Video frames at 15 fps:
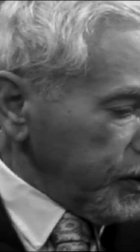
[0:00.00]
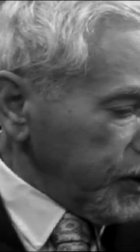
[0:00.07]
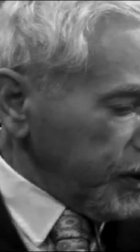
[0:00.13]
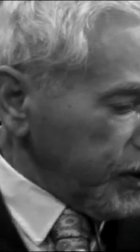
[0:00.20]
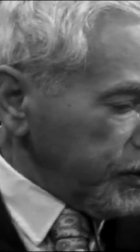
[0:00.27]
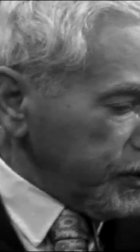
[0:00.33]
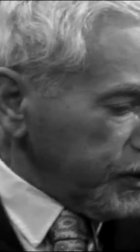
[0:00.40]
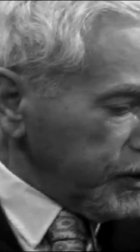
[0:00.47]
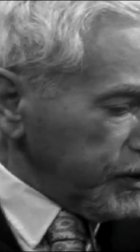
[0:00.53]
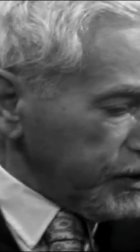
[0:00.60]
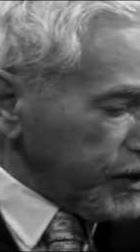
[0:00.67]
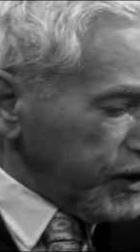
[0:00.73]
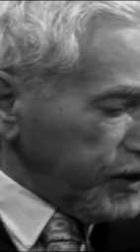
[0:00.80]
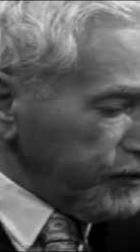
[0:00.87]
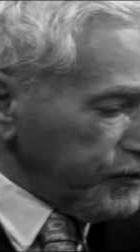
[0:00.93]
and uh,
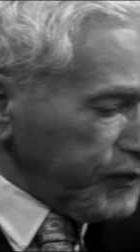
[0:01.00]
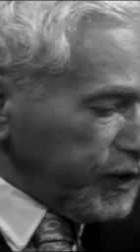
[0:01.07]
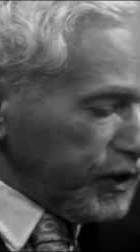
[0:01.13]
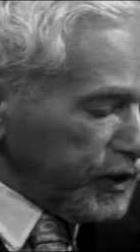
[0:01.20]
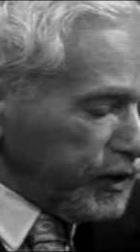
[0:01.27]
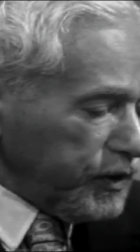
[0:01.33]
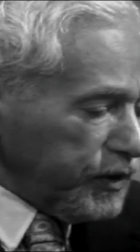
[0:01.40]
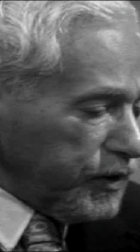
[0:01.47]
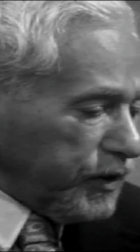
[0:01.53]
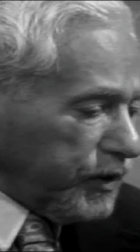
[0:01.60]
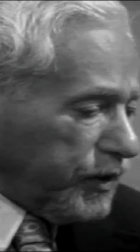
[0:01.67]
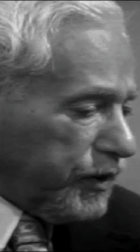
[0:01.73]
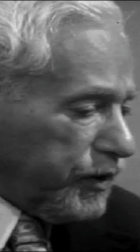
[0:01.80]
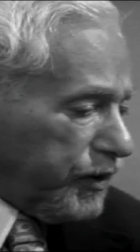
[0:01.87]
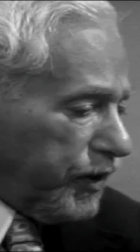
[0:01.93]
gave me an,
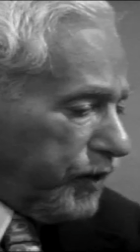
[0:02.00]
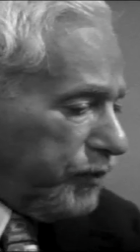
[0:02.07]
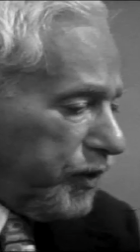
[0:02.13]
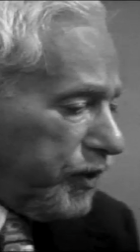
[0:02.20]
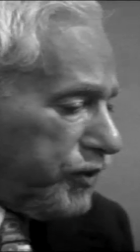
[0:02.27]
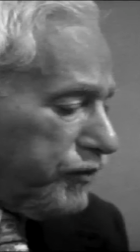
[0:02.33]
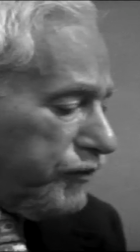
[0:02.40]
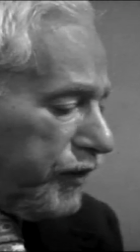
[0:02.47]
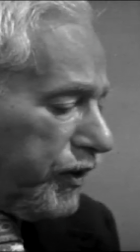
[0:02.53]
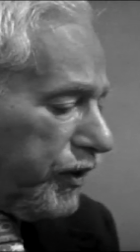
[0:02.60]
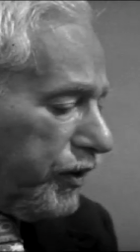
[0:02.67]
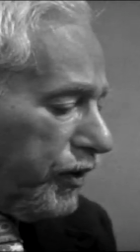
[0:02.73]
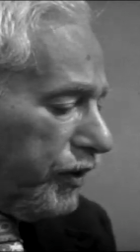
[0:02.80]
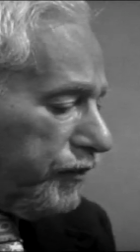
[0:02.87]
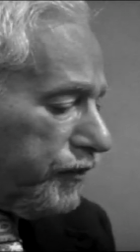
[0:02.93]
an image
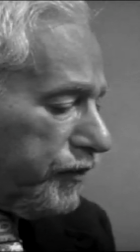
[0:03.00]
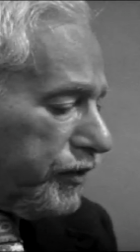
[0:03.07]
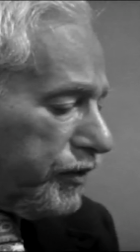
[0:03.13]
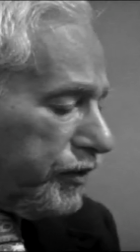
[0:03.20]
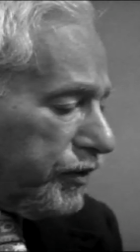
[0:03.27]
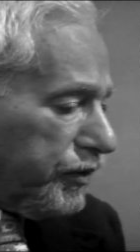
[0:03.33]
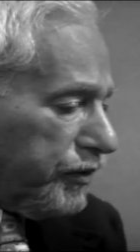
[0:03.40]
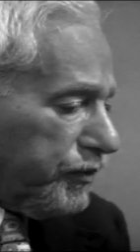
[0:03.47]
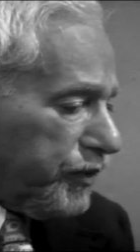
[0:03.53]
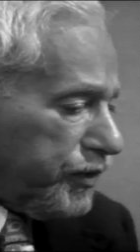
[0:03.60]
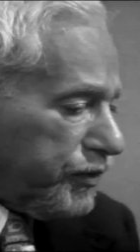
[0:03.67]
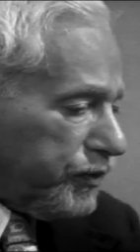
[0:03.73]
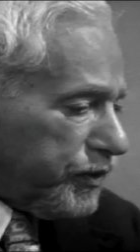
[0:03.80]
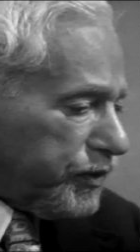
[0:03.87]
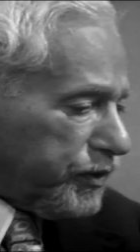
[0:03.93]
very often uh,
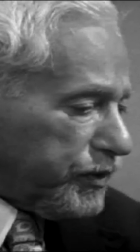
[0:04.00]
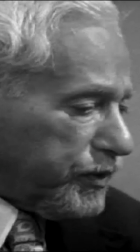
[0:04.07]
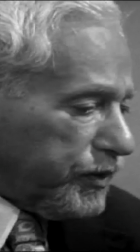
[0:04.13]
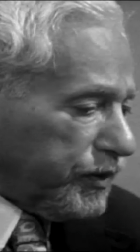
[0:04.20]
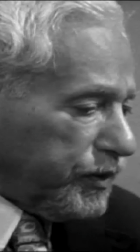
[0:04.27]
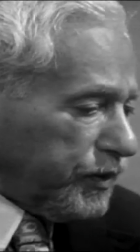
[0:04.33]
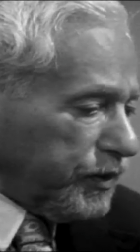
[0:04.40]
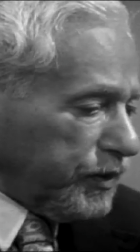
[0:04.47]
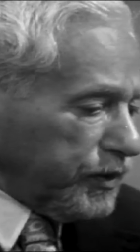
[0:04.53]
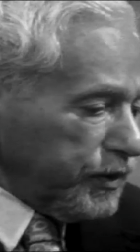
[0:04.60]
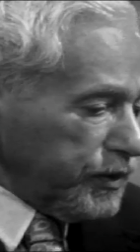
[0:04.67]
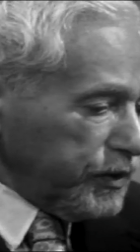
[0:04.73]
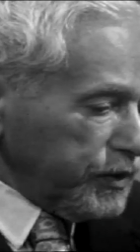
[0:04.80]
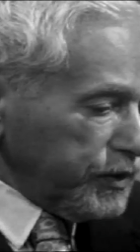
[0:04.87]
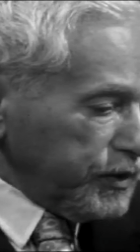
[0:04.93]
which was
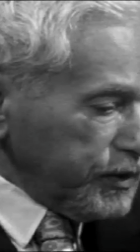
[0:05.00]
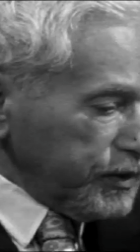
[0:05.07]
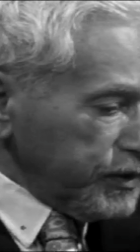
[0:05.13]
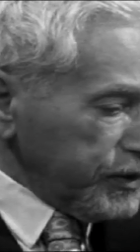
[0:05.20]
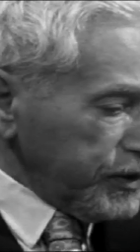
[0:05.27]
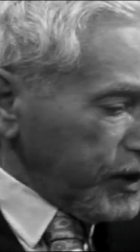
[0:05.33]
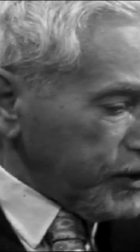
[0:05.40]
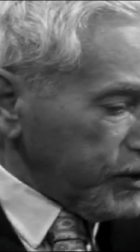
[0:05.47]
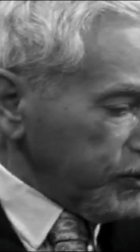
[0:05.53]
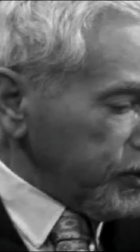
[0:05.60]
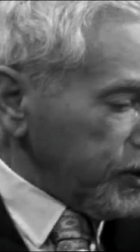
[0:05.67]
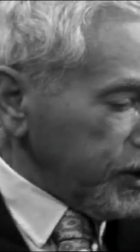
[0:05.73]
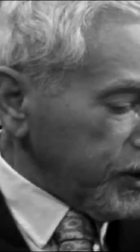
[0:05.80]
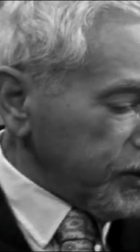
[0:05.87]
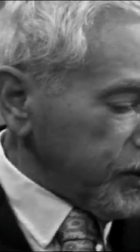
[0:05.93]
not
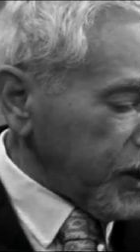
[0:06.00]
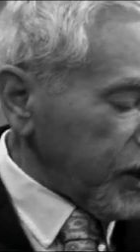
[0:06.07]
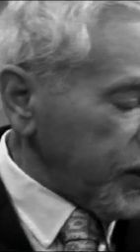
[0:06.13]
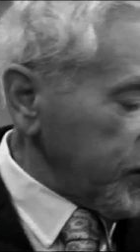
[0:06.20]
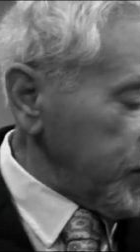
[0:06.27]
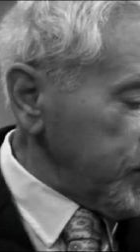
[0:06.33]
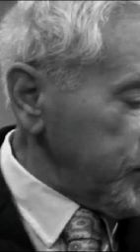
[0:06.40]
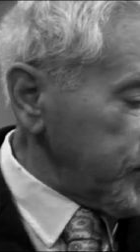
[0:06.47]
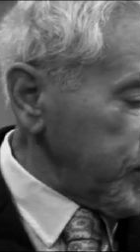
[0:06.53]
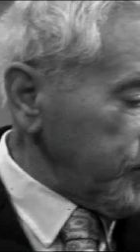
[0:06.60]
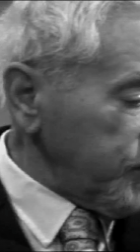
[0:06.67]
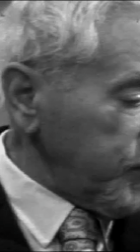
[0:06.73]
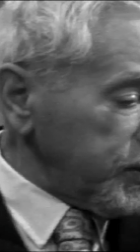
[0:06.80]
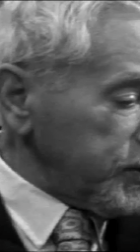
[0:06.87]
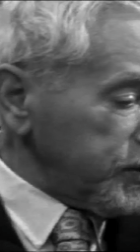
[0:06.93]
only exactly as I
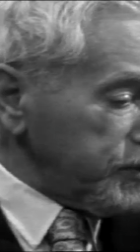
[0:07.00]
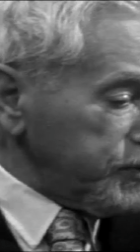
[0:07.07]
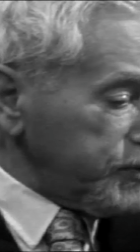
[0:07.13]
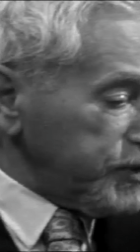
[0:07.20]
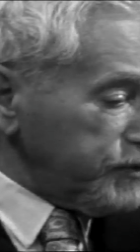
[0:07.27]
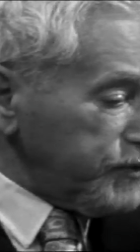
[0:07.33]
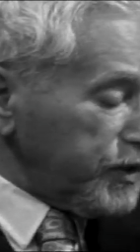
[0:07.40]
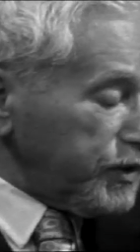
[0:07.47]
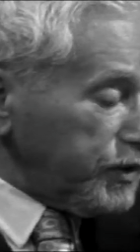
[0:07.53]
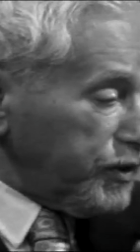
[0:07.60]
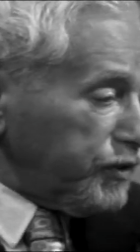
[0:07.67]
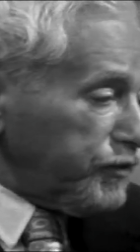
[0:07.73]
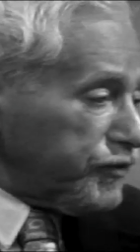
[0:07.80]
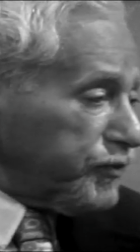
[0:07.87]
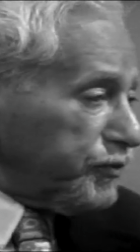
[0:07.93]
wanted, but very
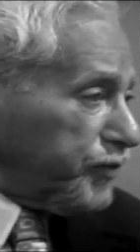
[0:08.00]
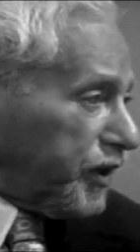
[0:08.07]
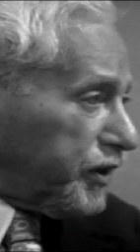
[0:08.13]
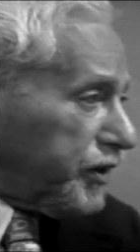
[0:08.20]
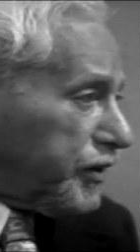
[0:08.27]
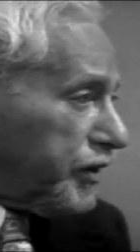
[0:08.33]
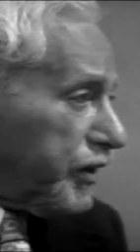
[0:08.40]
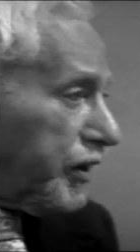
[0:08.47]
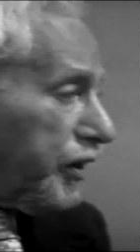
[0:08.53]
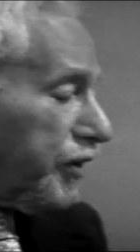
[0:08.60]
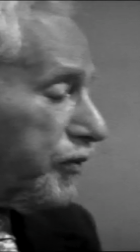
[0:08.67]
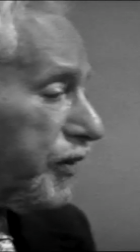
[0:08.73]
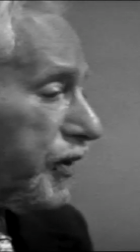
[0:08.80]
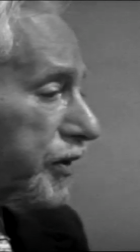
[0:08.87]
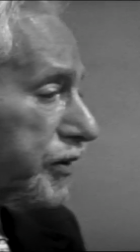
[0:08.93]
often better than
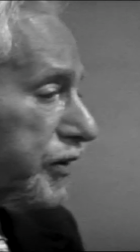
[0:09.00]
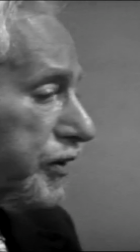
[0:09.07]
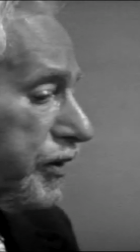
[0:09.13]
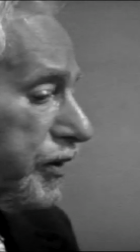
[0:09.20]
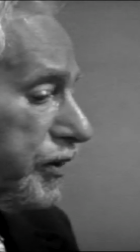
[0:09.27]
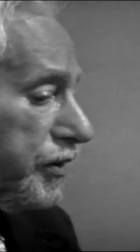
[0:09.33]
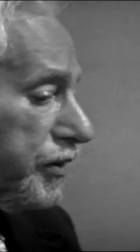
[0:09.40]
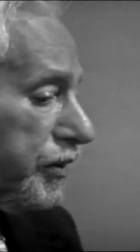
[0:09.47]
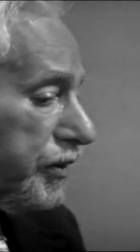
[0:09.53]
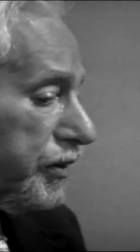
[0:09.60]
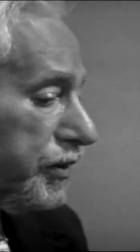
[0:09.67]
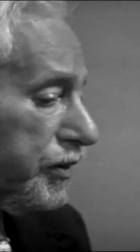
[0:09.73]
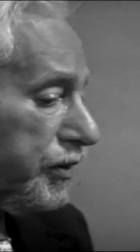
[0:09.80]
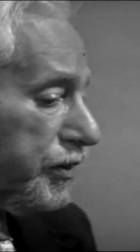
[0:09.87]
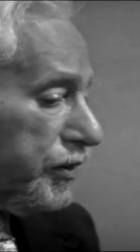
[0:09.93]
I wanted. And
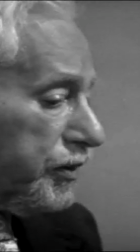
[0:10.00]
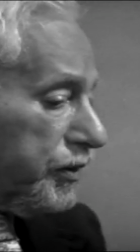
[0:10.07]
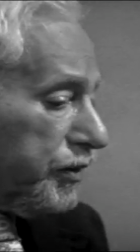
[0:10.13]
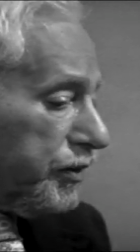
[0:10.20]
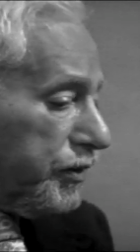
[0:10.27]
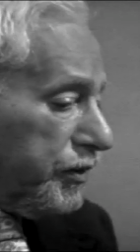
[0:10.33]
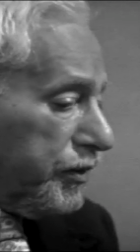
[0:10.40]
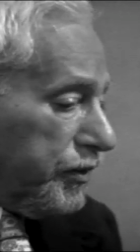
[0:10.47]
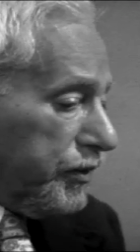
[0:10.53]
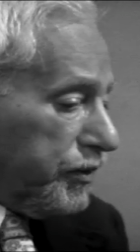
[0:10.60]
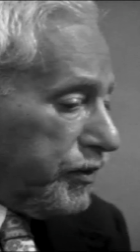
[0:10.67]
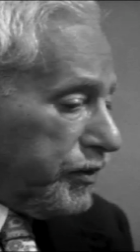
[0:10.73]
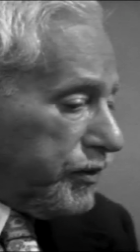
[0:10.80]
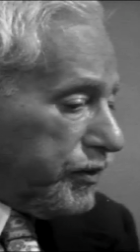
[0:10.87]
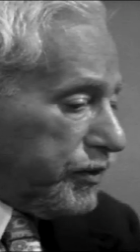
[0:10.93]
uh,
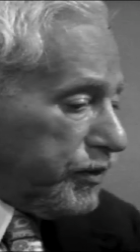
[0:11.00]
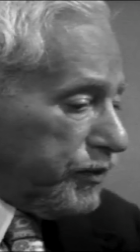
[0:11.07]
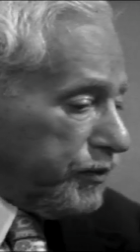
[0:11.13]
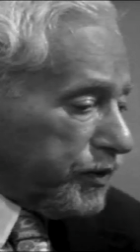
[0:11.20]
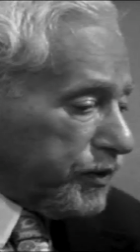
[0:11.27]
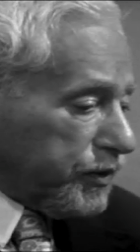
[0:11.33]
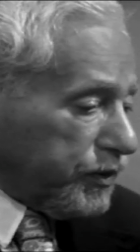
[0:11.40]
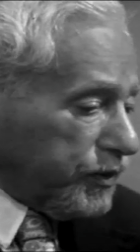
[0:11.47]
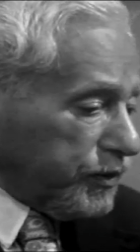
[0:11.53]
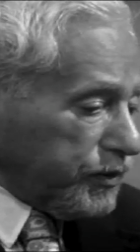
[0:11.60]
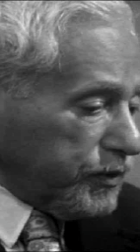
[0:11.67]
she was